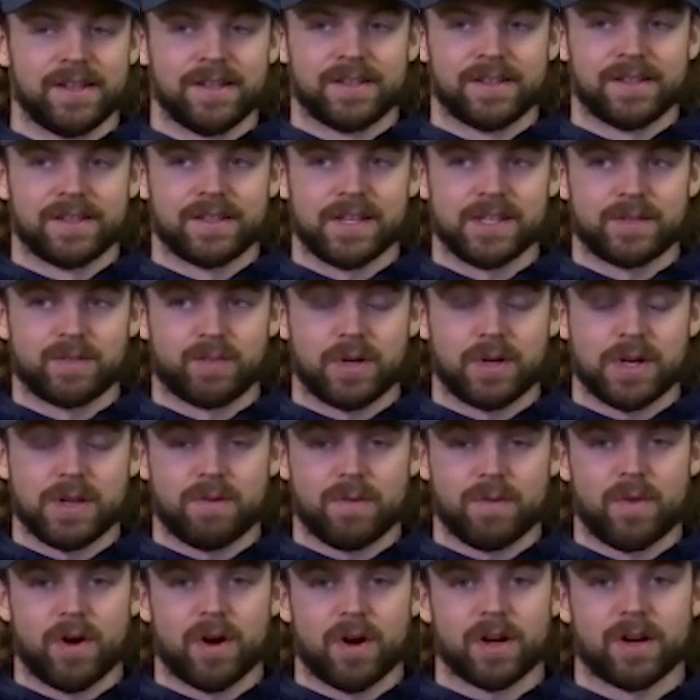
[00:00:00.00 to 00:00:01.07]
it's pretty
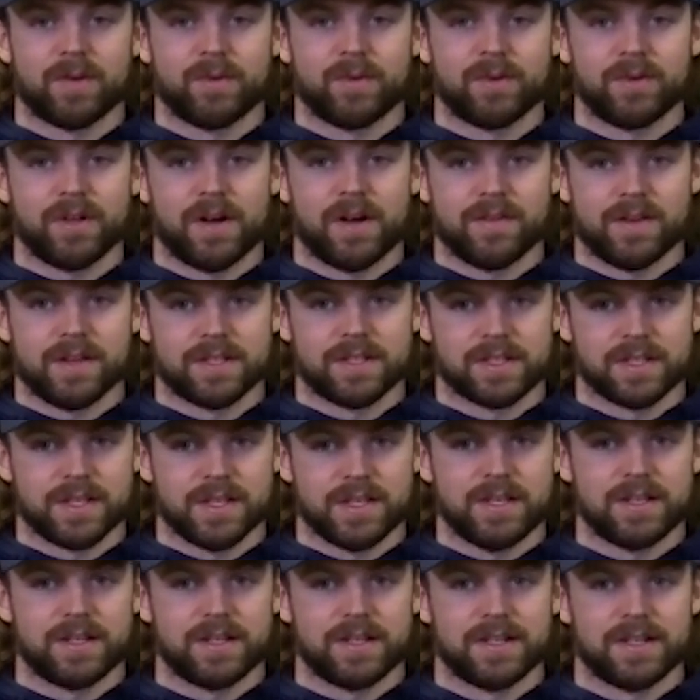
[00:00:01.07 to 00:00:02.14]
remarkable.
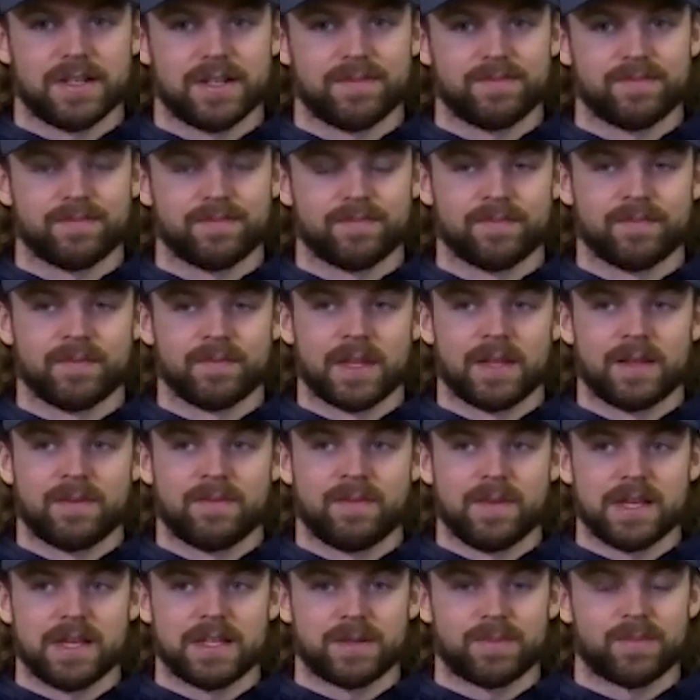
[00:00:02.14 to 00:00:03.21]
Obviously, um,
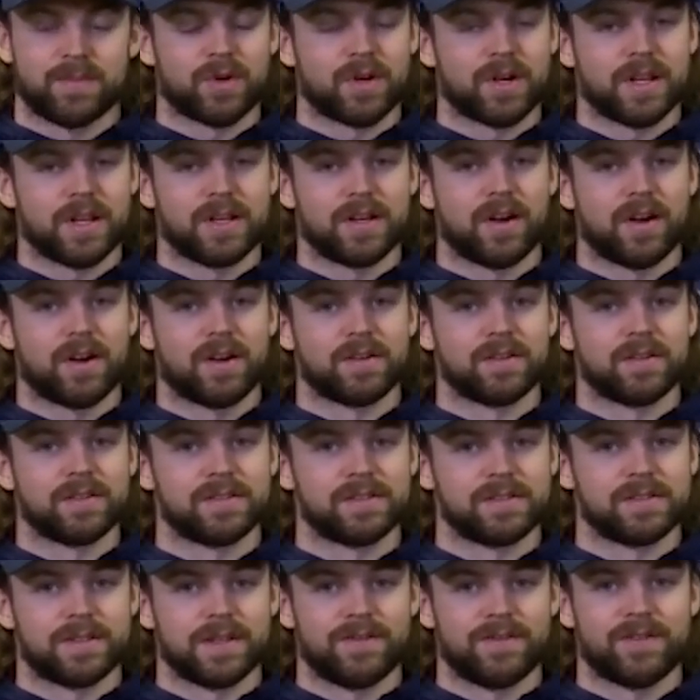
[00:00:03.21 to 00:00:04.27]
makes it pretty darn
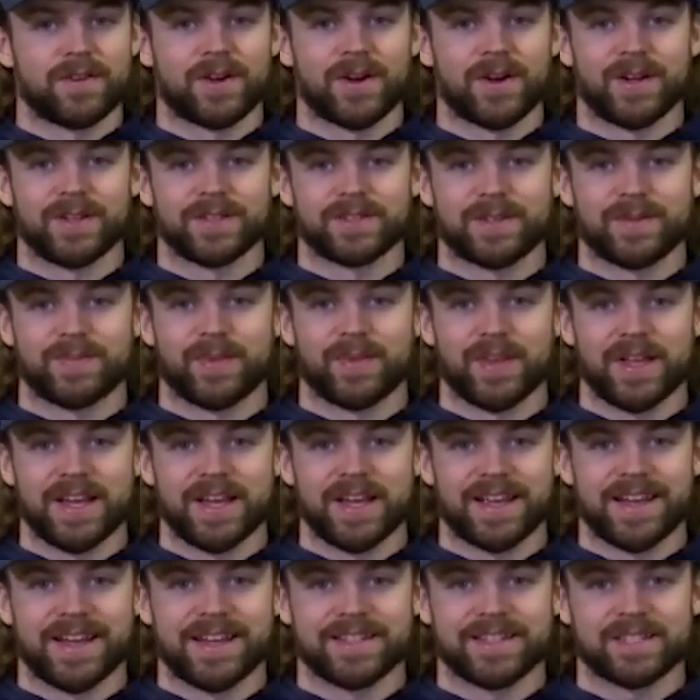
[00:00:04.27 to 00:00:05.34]
difficult to play
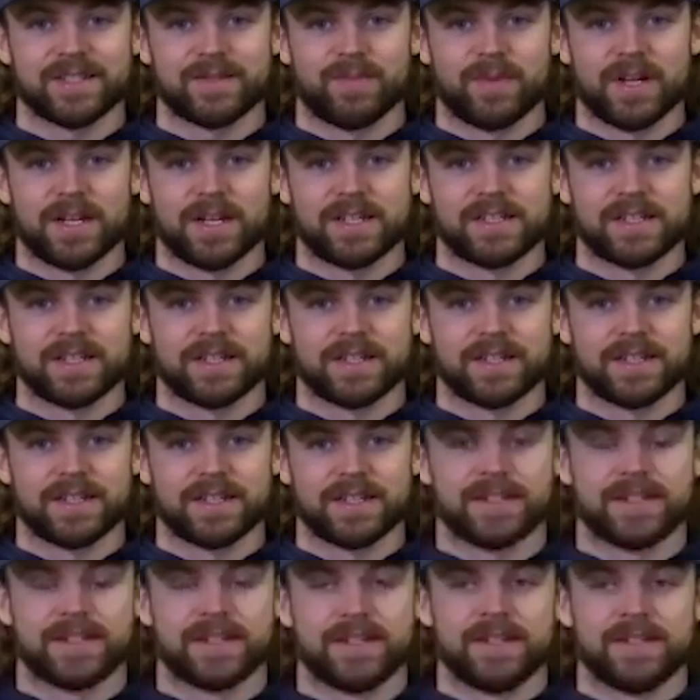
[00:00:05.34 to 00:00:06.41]
against, but
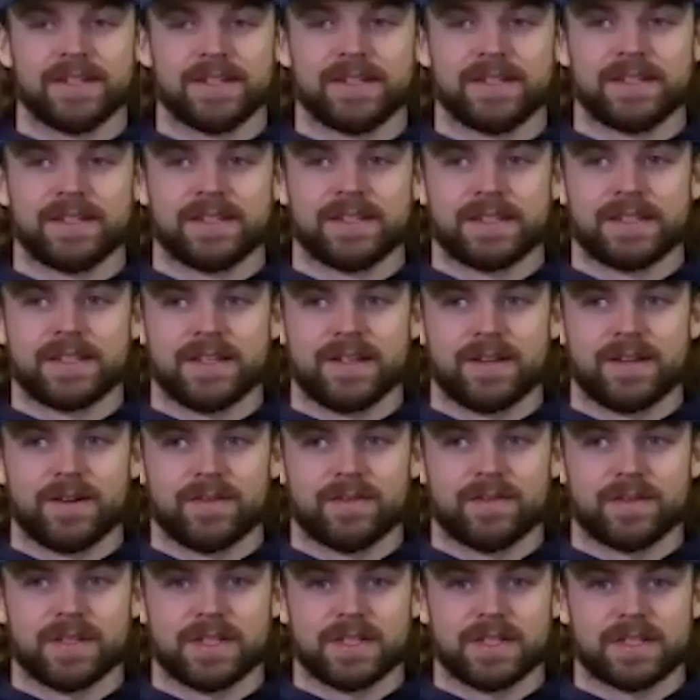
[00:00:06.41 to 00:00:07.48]
uh,
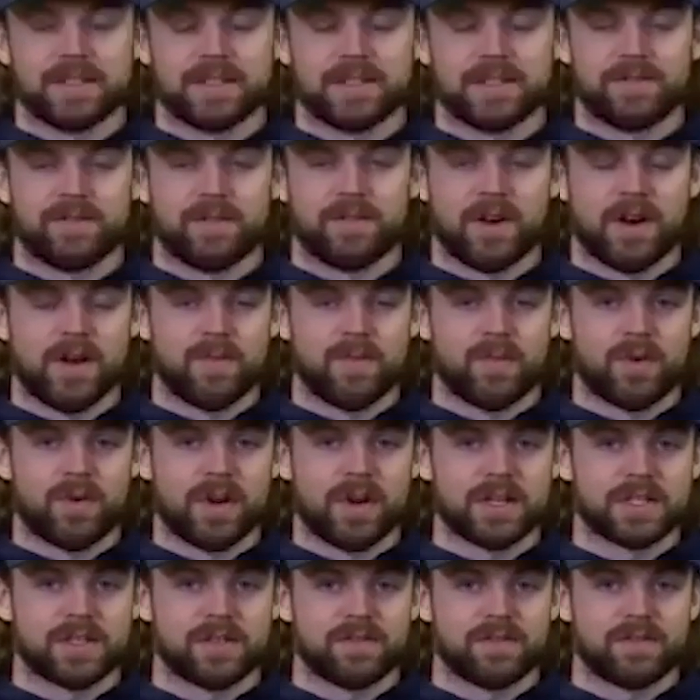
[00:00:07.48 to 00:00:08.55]
you know, it's it's very
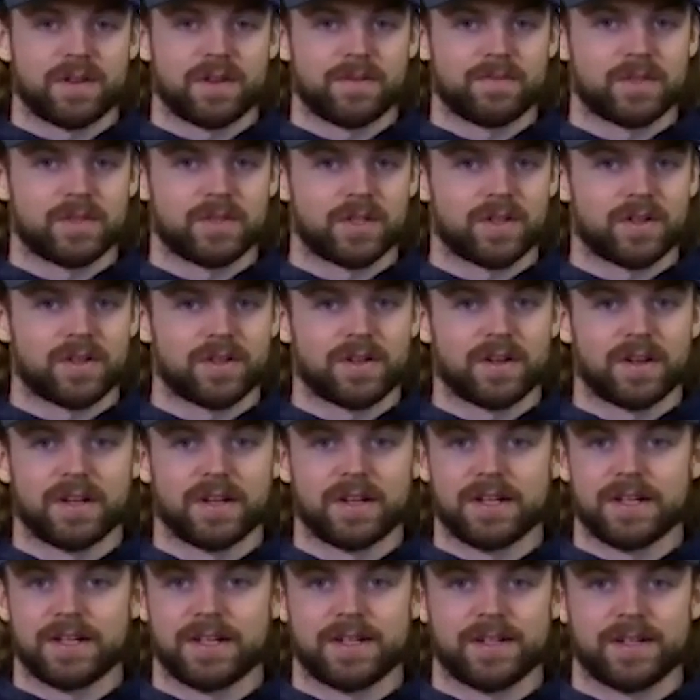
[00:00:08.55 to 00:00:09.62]
impressive, and I'm sure
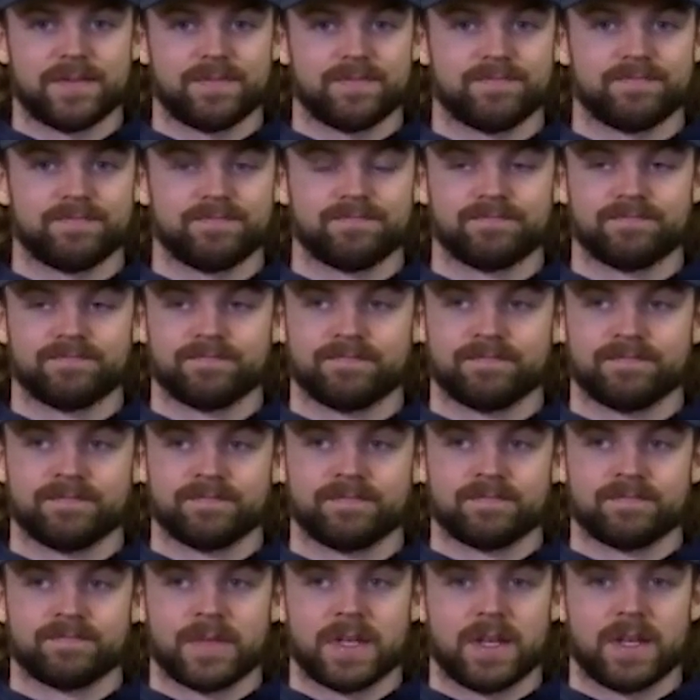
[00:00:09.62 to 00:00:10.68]
um,
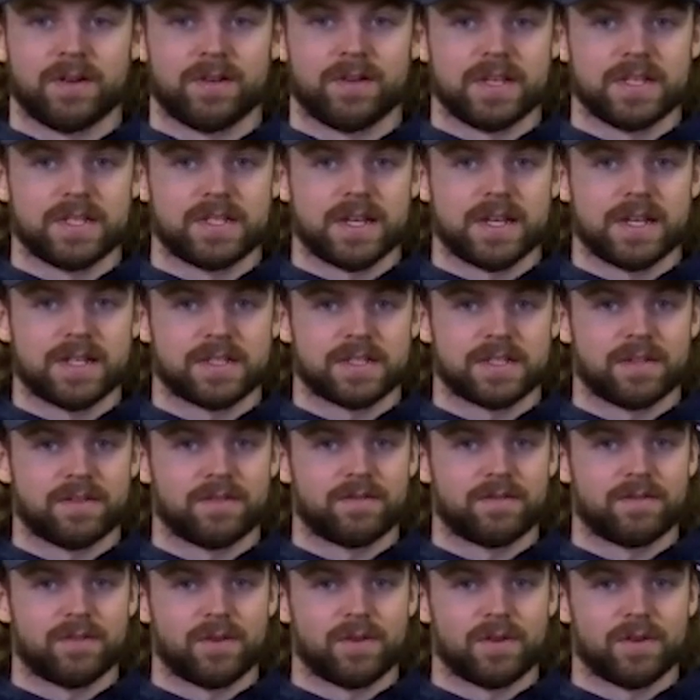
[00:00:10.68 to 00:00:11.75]
you know he's
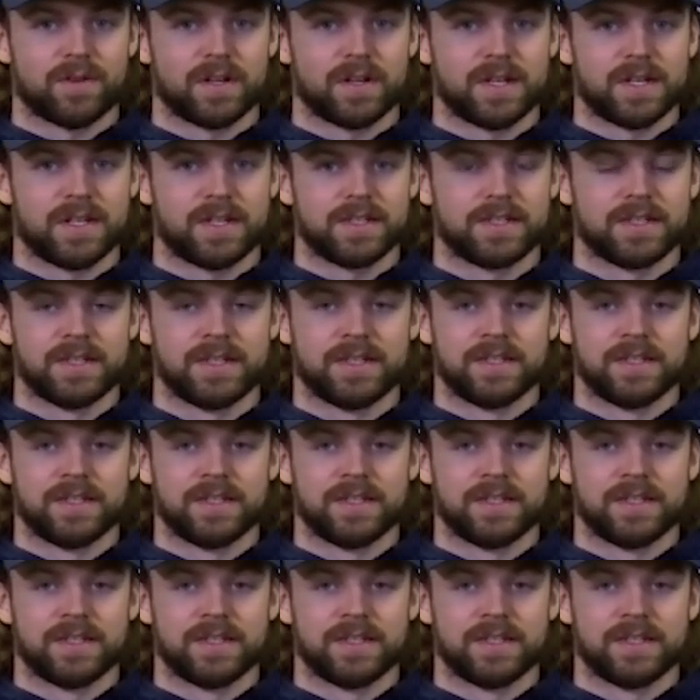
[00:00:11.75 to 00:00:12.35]
destined for uh,